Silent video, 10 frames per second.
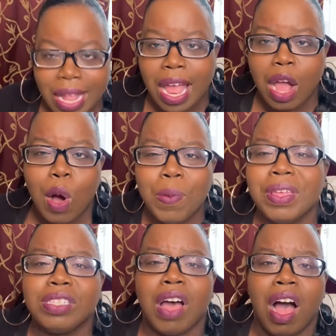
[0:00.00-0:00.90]
And I hope
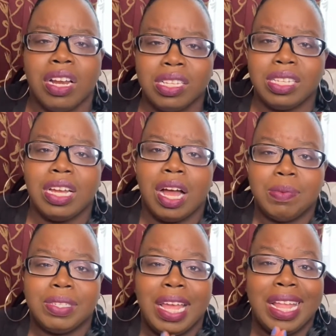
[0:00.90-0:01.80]
this honestly
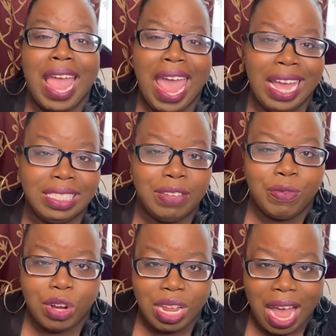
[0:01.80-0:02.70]
comes in handy
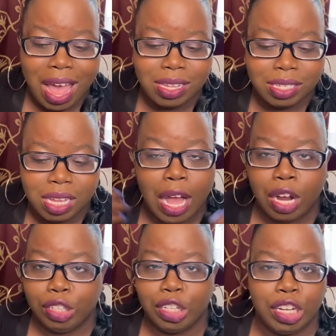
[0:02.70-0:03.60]
for you guys who
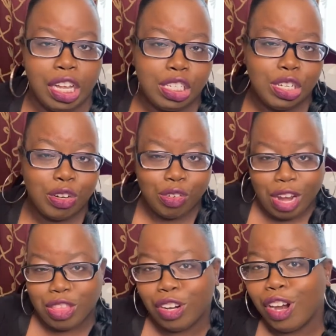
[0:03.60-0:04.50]
are looking to
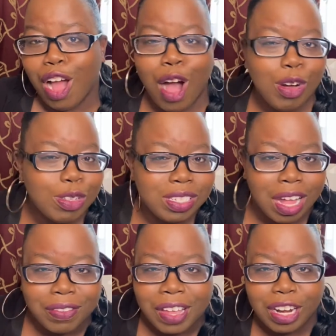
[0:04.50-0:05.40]
create their own
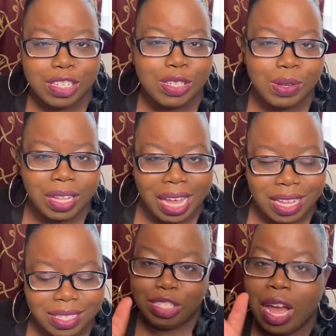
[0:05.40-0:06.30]
self-care
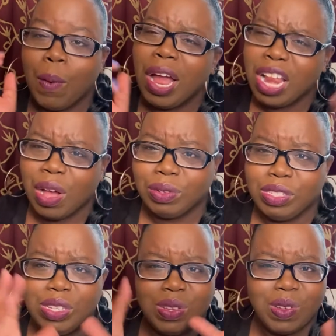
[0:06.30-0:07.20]
toolkit. I want
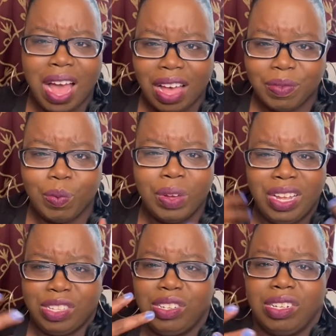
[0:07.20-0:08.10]
to know, what
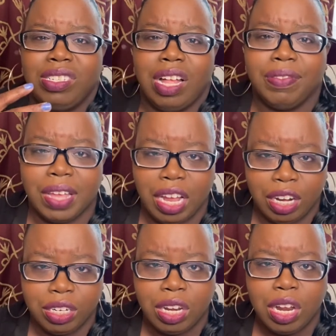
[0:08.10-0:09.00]
is your
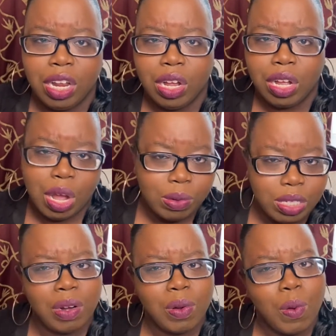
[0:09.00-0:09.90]
self-care
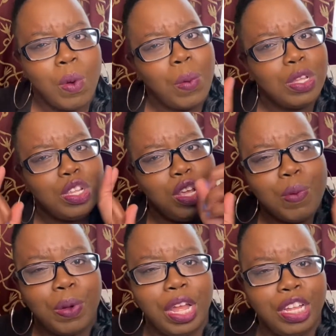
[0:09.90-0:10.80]
go-to? What would you
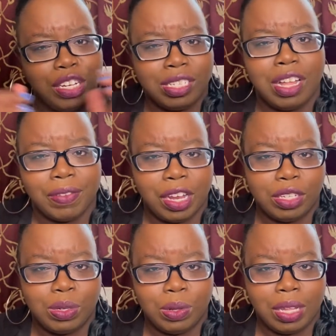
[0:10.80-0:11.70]
put in your self-care
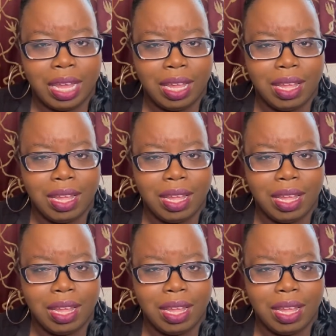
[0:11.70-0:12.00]
toolkit?